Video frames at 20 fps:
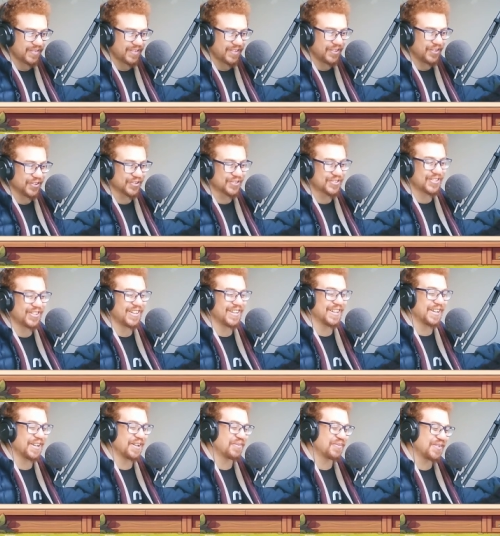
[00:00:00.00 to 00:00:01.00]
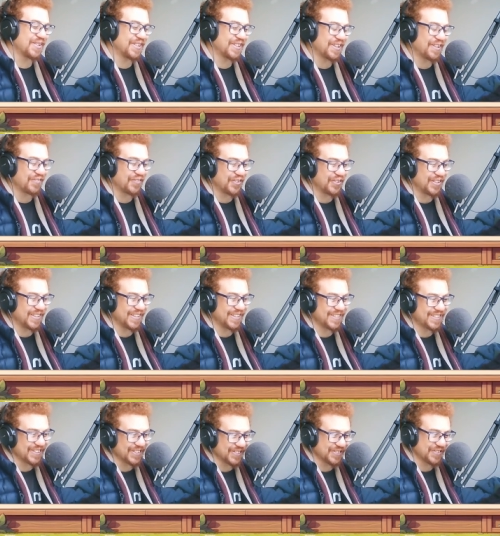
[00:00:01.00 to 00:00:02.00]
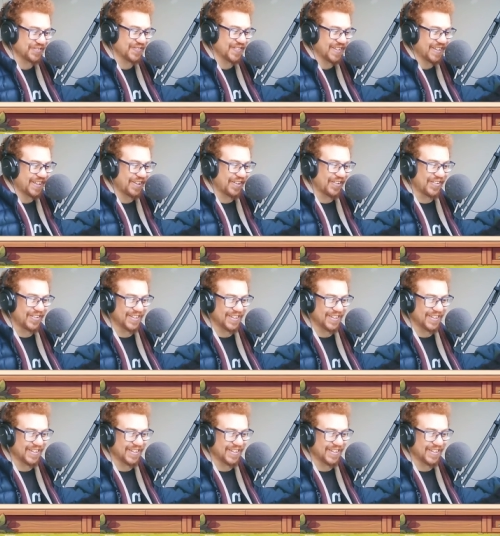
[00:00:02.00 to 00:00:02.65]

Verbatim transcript: you'll try get me to give you details of the Kira